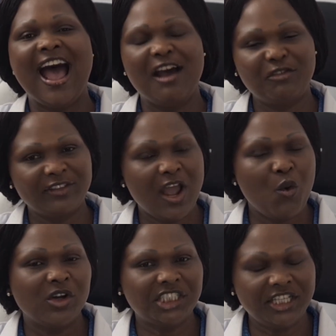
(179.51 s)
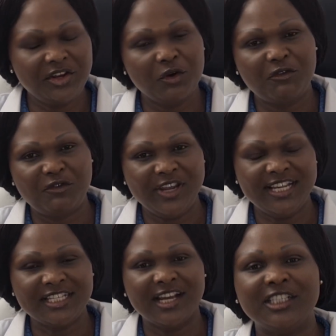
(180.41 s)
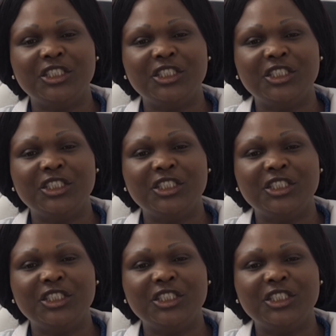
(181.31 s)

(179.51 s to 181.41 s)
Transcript: After washing your feet,